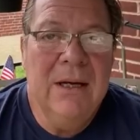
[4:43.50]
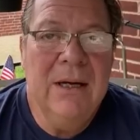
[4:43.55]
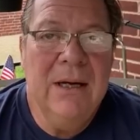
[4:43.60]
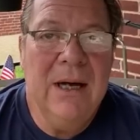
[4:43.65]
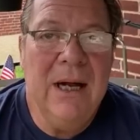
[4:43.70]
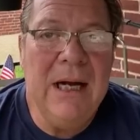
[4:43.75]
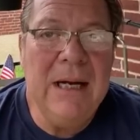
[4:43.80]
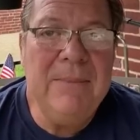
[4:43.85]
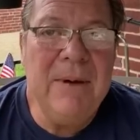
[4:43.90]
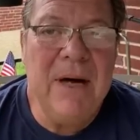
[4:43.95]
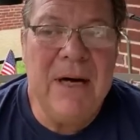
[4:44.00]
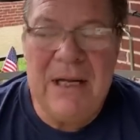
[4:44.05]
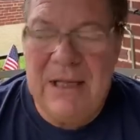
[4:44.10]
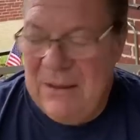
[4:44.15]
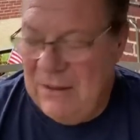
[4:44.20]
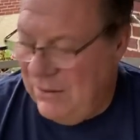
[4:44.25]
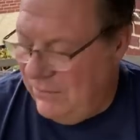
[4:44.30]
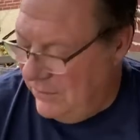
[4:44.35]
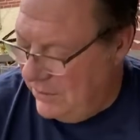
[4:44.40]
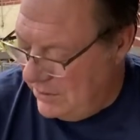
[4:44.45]
anybody
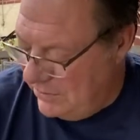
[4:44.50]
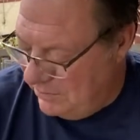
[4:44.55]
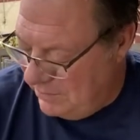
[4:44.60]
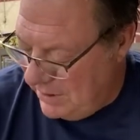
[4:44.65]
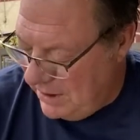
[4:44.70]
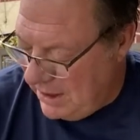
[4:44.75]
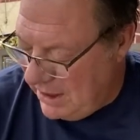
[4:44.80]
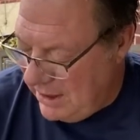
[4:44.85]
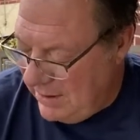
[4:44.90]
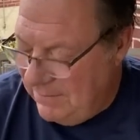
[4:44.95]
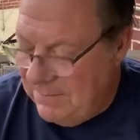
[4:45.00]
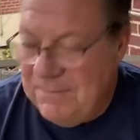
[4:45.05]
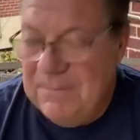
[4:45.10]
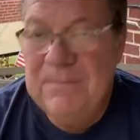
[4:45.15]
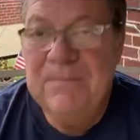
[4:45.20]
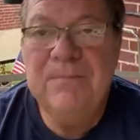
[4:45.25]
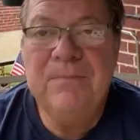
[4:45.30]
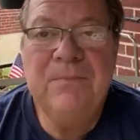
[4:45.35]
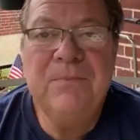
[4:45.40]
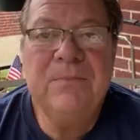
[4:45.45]
that would be
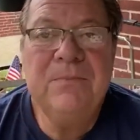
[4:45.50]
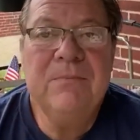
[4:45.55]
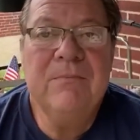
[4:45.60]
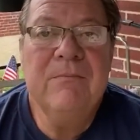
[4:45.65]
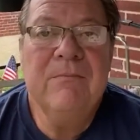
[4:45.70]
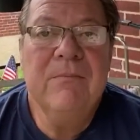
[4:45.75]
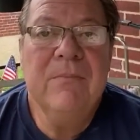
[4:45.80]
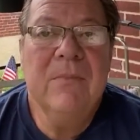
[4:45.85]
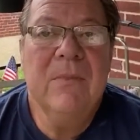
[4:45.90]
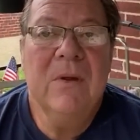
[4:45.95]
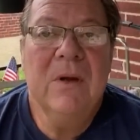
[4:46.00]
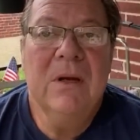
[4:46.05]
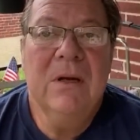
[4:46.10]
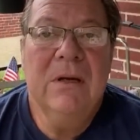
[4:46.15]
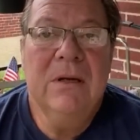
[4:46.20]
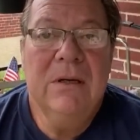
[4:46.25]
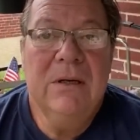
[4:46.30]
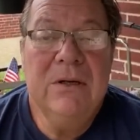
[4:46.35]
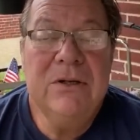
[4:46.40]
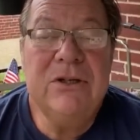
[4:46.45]

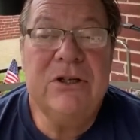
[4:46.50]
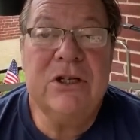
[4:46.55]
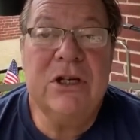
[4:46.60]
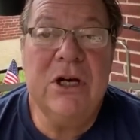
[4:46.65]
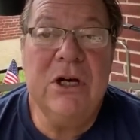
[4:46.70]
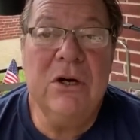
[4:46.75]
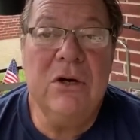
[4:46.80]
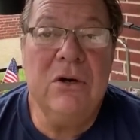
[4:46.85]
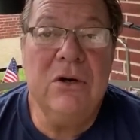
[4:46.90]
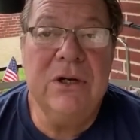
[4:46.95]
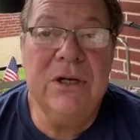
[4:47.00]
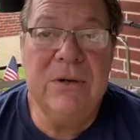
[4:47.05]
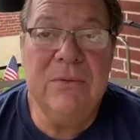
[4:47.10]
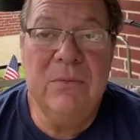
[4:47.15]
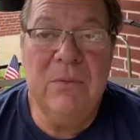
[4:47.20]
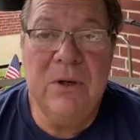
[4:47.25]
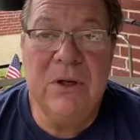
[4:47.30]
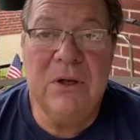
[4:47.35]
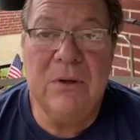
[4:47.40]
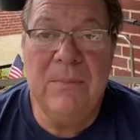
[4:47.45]
skilled
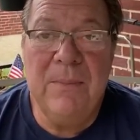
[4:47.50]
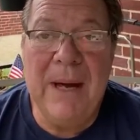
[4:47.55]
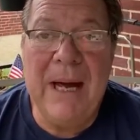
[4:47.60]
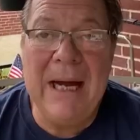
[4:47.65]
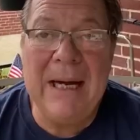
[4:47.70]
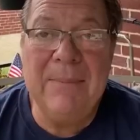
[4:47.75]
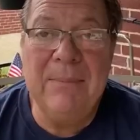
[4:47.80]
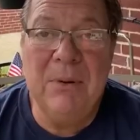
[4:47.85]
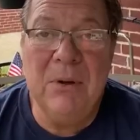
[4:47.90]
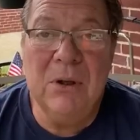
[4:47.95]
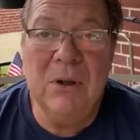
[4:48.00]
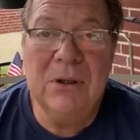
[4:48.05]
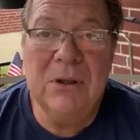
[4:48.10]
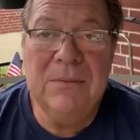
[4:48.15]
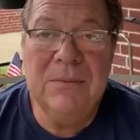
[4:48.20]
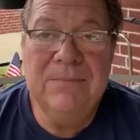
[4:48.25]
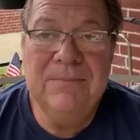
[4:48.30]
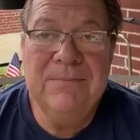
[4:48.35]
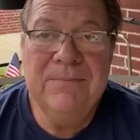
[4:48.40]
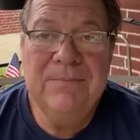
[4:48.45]
with a MacBook
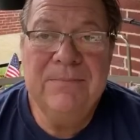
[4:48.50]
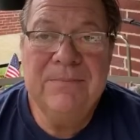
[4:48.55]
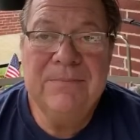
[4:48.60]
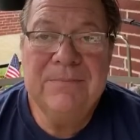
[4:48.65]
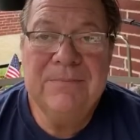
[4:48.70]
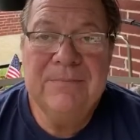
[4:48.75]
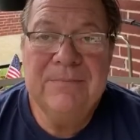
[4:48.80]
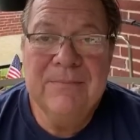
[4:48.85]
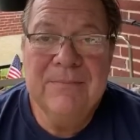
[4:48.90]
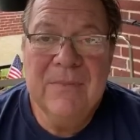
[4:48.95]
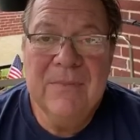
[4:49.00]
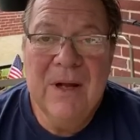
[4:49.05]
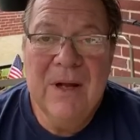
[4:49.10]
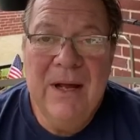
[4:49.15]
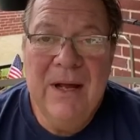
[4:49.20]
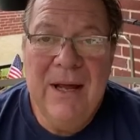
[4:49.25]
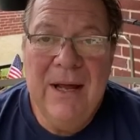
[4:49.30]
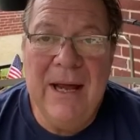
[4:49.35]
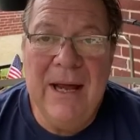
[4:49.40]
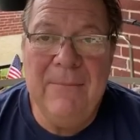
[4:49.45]

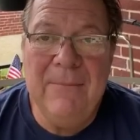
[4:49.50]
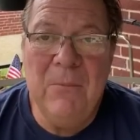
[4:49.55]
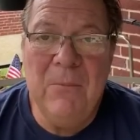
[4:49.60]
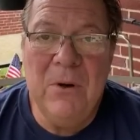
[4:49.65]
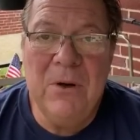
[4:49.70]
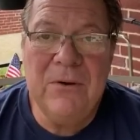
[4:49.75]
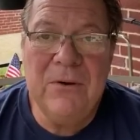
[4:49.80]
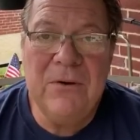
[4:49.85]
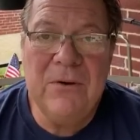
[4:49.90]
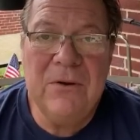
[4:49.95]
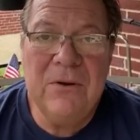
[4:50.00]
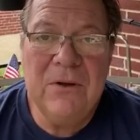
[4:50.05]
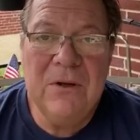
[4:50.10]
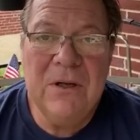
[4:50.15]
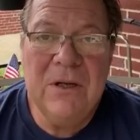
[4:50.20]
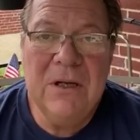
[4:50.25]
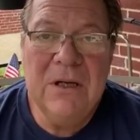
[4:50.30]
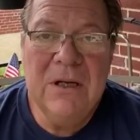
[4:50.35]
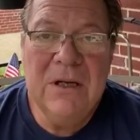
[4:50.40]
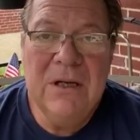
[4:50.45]
and with
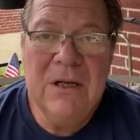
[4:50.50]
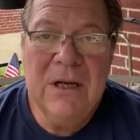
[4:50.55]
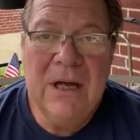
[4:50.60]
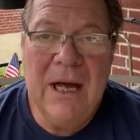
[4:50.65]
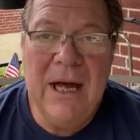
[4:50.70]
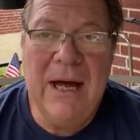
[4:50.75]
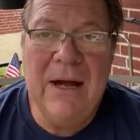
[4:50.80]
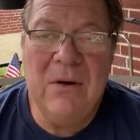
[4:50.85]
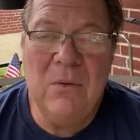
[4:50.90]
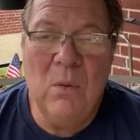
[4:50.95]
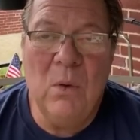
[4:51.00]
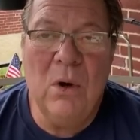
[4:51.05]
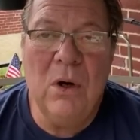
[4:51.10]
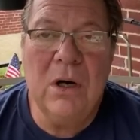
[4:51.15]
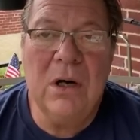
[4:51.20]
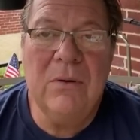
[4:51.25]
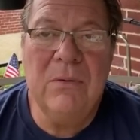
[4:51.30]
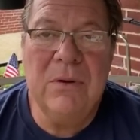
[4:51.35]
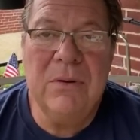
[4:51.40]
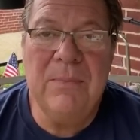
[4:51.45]
how to
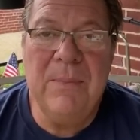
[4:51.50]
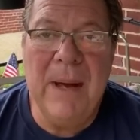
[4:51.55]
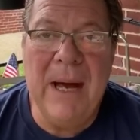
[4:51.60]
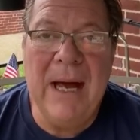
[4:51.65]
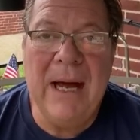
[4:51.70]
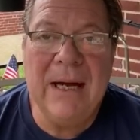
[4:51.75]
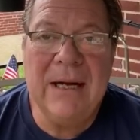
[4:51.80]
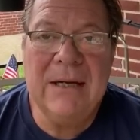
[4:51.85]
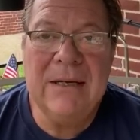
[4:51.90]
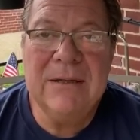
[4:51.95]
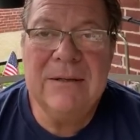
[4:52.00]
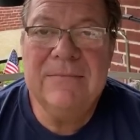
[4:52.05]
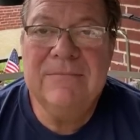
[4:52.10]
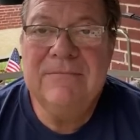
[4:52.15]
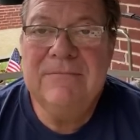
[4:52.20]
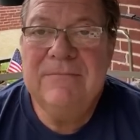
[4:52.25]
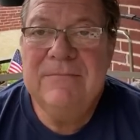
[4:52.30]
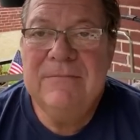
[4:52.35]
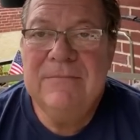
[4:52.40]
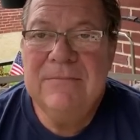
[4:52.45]
work with Mac
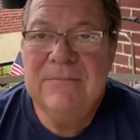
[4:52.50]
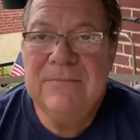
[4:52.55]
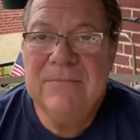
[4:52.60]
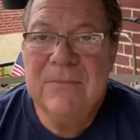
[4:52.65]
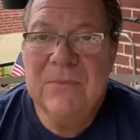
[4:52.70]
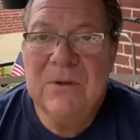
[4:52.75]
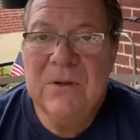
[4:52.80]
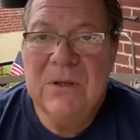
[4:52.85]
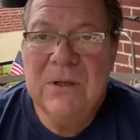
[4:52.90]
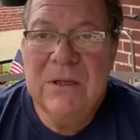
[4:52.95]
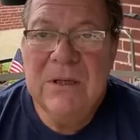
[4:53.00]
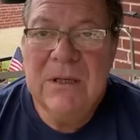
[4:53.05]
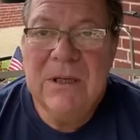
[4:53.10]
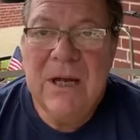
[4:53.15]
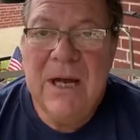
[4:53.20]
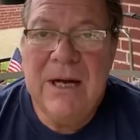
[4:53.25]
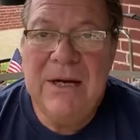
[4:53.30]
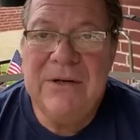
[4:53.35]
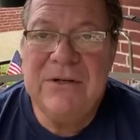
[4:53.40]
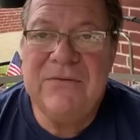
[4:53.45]

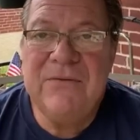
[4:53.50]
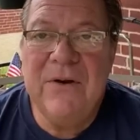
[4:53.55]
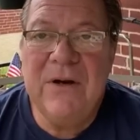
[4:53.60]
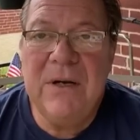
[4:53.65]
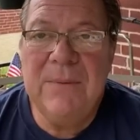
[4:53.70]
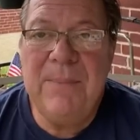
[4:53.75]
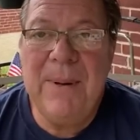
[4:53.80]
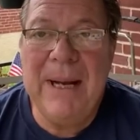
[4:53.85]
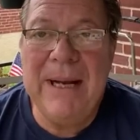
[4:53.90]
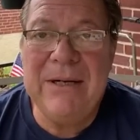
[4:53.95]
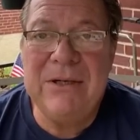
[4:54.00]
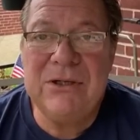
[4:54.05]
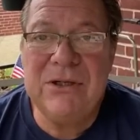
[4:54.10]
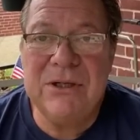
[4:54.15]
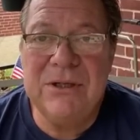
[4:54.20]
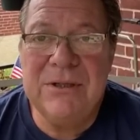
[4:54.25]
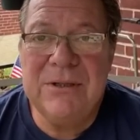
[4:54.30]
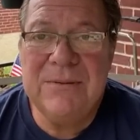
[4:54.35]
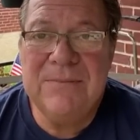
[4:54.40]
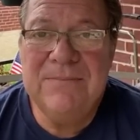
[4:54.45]
and is very
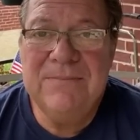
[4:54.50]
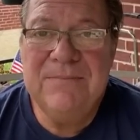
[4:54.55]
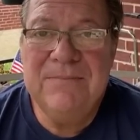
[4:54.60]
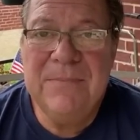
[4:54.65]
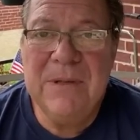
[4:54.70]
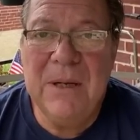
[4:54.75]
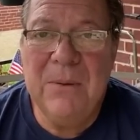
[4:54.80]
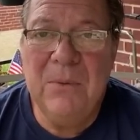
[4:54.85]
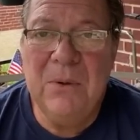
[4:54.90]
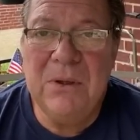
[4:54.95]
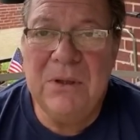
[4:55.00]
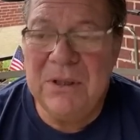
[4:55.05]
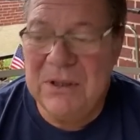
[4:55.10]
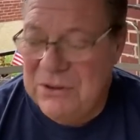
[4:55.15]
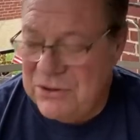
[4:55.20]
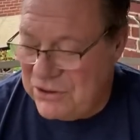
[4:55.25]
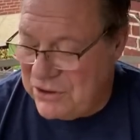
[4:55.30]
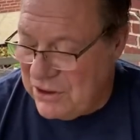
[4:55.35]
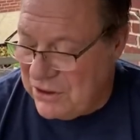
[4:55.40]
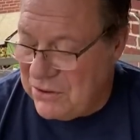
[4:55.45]
patient and would
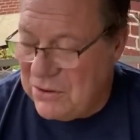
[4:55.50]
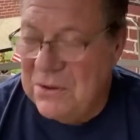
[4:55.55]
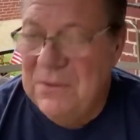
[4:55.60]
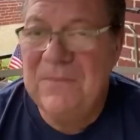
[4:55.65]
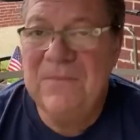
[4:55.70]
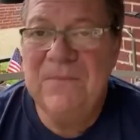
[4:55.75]
consider